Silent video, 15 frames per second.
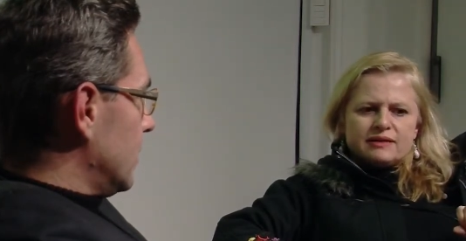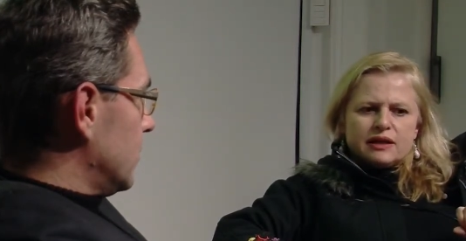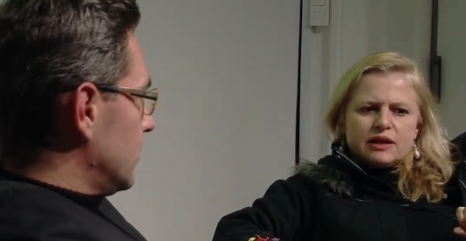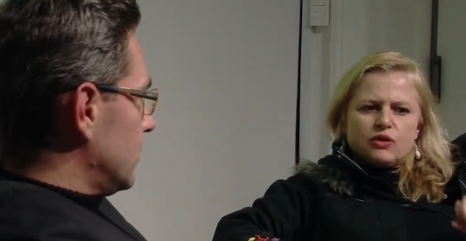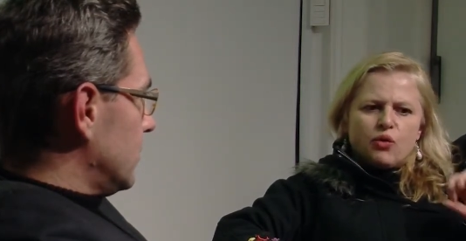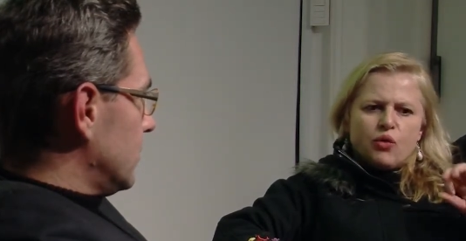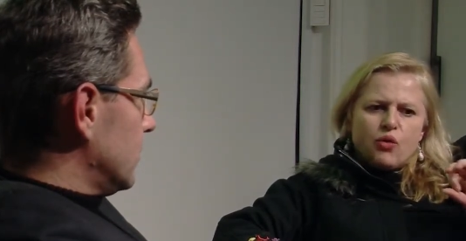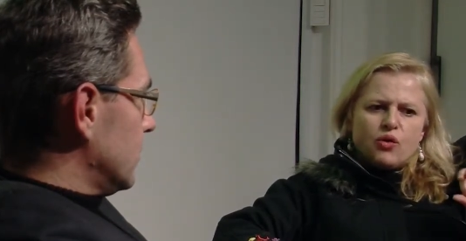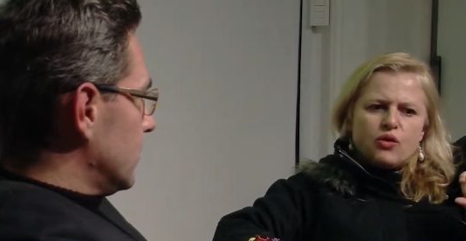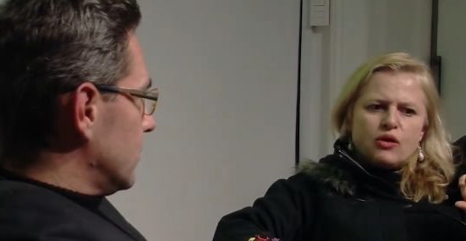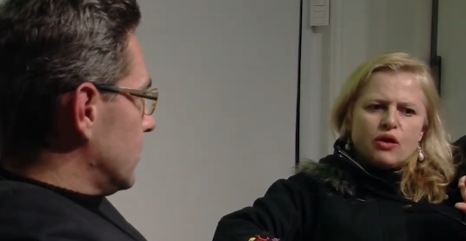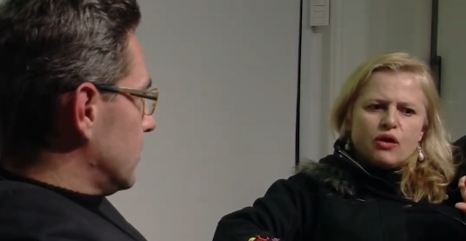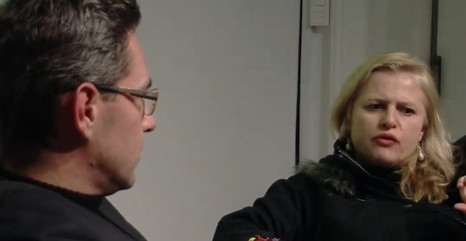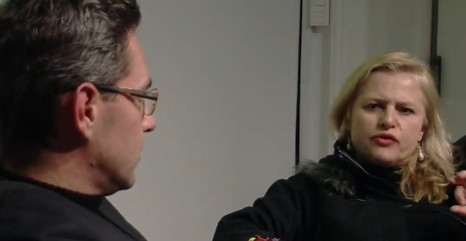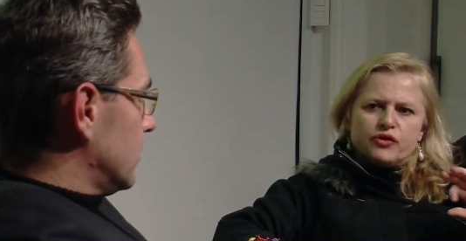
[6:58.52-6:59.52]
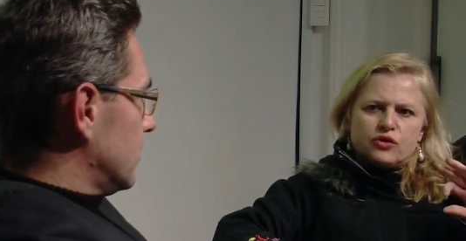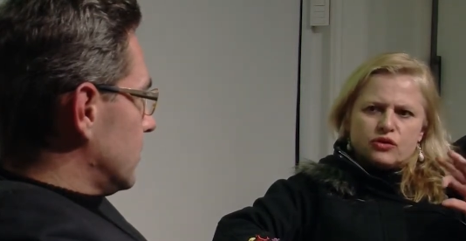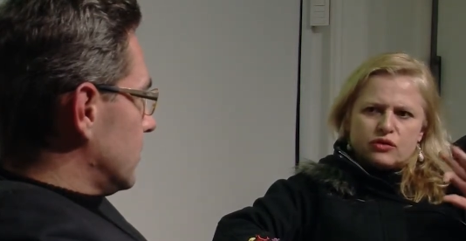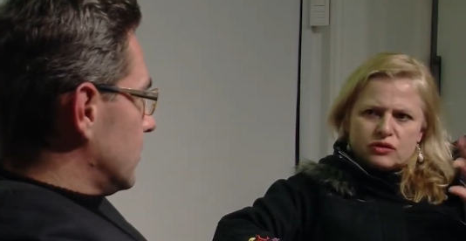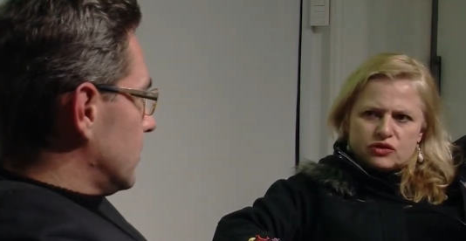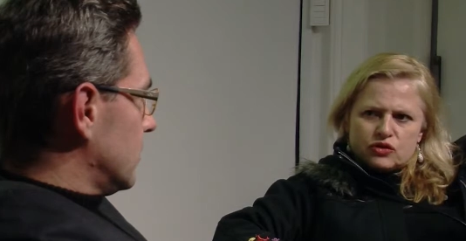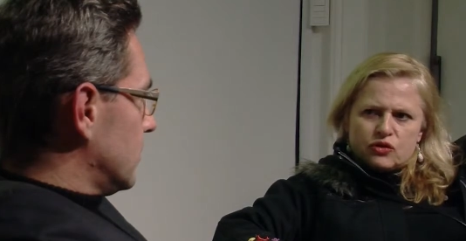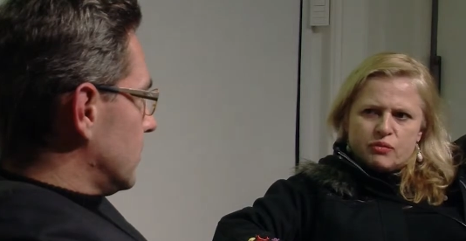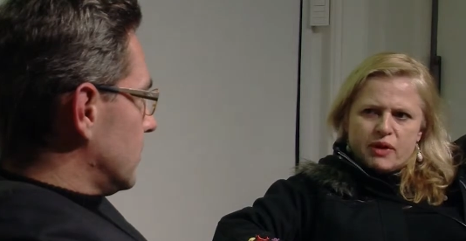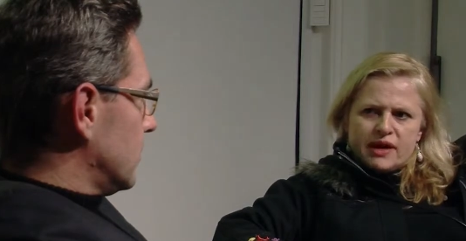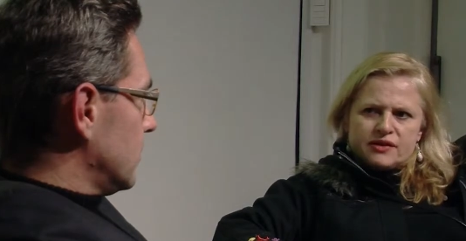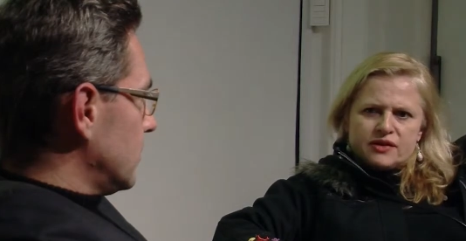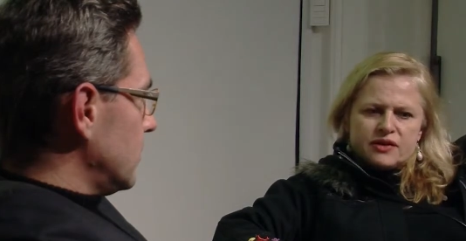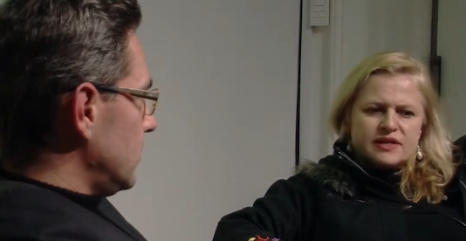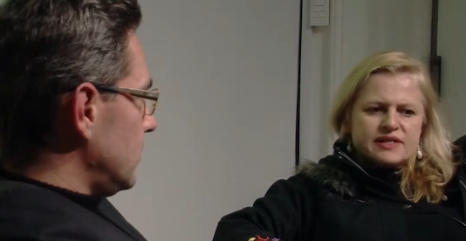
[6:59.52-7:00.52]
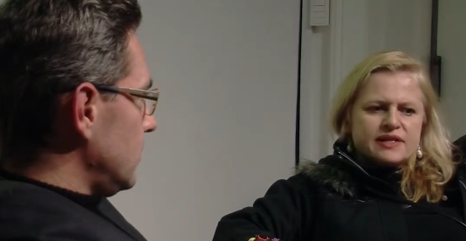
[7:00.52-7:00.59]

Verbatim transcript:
Speaker 1: in all of your documentaries,